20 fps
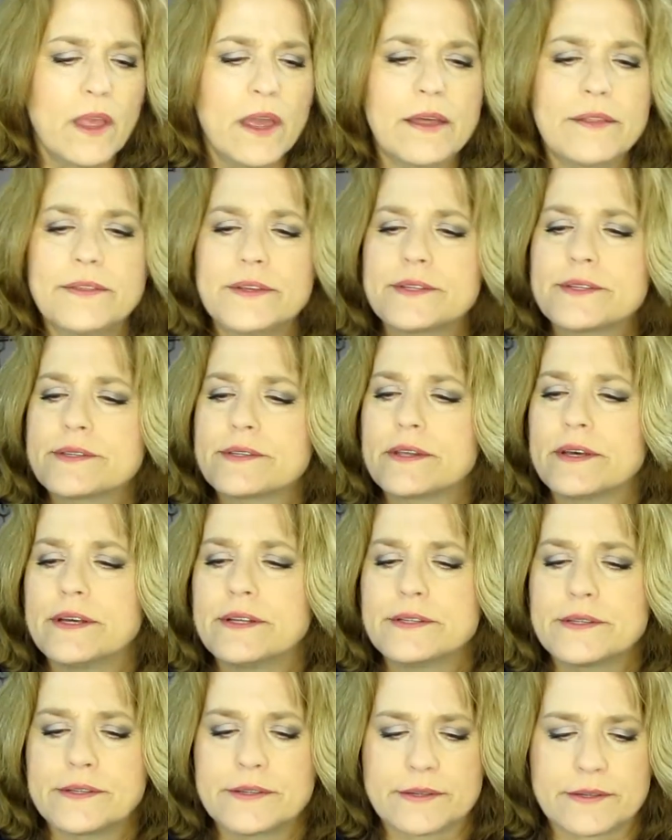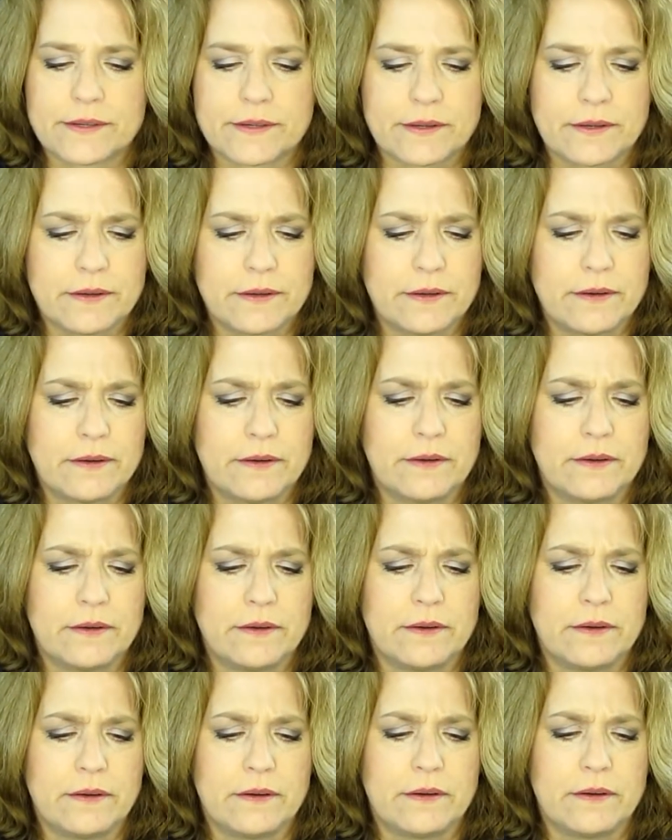And this Lights
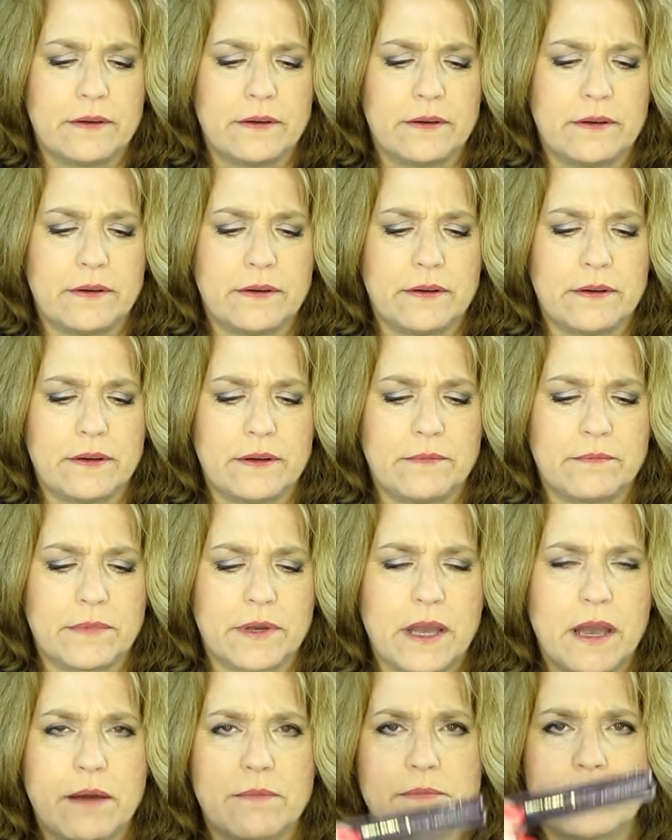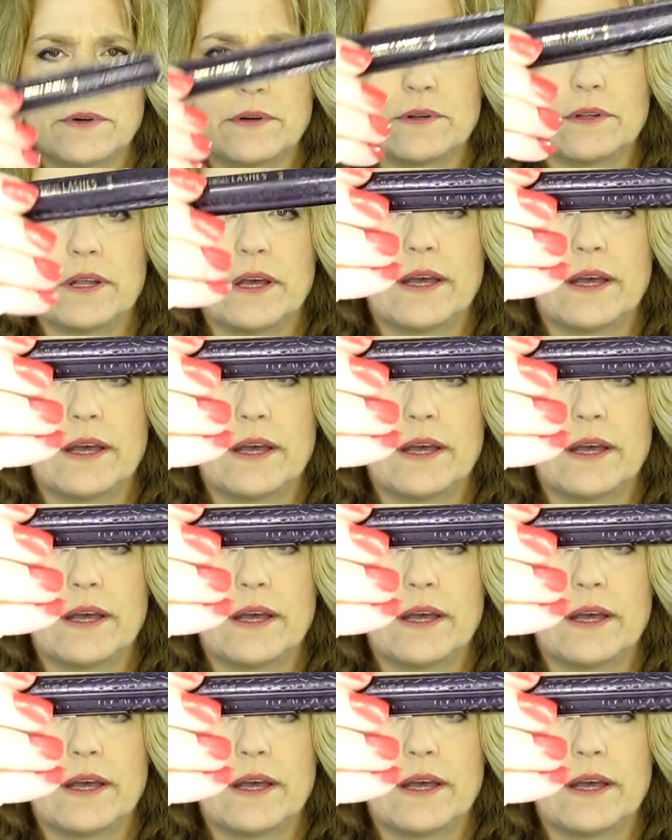um, Camera